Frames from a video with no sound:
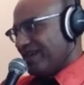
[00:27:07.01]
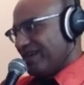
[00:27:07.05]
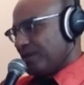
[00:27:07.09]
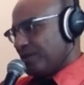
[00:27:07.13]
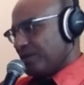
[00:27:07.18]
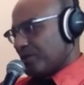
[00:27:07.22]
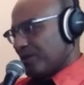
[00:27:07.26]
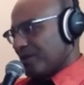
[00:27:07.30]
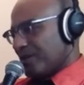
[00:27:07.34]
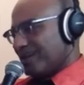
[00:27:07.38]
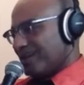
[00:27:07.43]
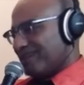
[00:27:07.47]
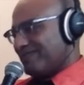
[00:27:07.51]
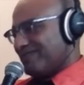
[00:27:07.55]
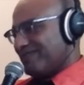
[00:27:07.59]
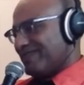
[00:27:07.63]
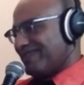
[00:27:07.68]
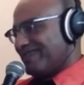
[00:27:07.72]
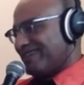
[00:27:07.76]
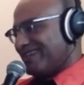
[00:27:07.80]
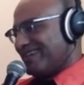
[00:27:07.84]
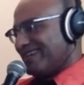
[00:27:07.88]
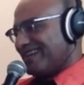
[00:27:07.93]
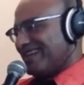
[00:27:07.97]
Trying to
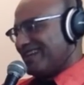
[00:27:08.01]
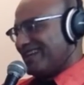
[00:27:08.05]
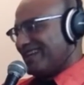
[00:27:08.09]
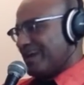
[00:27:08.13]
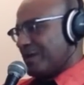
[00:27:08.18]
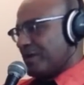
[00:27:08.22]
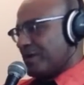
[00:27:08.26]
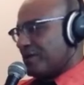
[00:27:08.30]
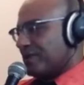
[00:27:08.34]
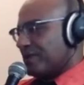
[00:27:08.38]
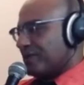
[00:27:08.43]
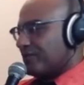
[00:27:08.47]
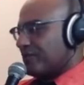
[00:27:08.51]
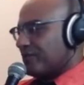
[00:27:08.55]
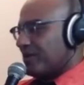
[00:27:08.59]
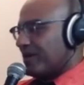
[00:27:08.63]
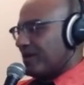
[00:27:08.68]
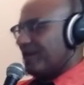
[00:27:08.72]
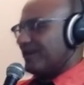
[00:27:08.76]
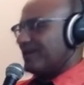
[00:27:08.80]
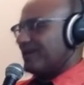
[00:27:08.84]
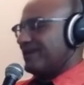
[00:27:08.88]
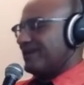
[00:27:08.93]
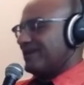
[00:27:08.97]
maintain an air of
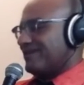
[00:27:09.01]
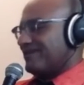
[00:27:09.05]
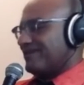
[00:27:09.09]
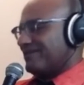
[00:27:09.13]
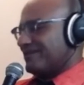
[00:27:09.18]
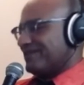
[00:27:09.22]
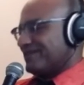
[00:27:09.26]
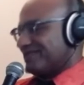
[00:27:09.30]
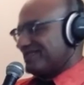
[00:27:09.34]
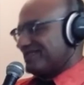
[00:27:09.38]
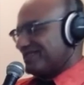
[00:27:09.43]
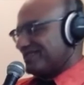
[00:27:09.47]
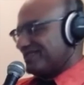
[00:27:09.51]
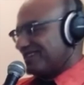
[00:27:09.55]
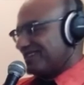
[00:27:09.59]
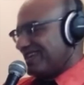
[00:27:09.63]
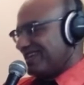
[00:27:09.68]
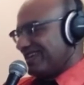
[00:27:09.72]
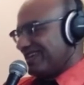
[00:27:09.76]
quiet confidence,